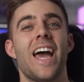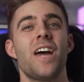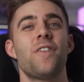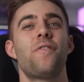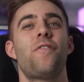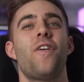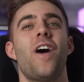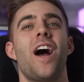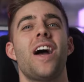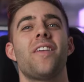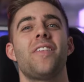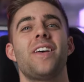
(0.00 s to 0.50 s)
And
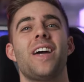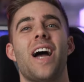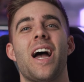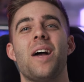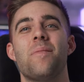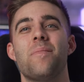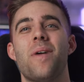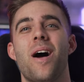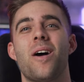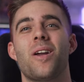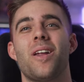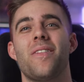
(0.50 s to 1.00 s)
finally,
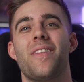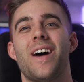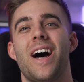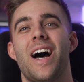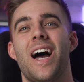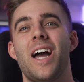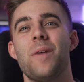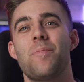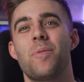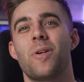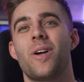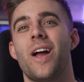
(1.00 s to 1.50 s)
I mounted the
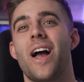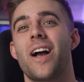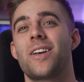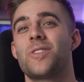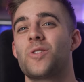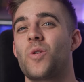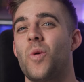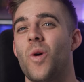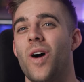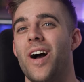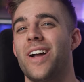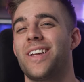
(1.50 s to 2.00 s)

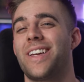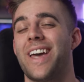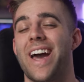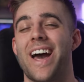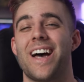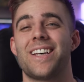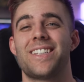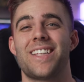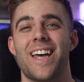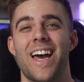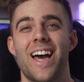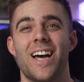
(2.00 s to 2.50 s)
HyperX
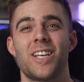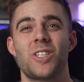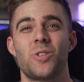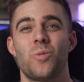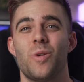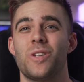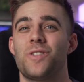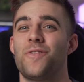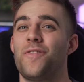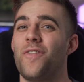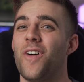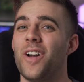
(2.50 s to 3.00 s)
Quadcast S,
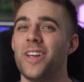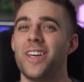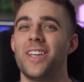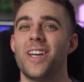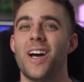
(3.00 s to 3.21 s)
which funny